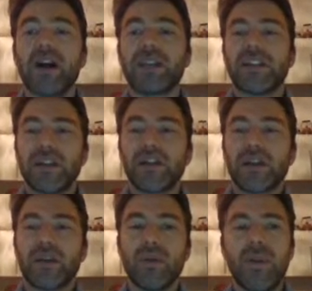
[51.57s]
are
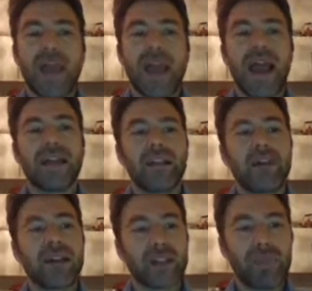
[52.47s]
material and
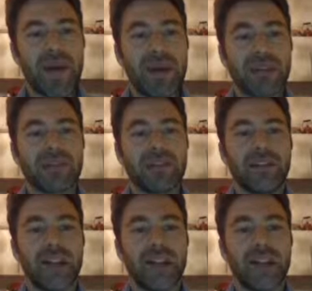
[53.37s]
are in space,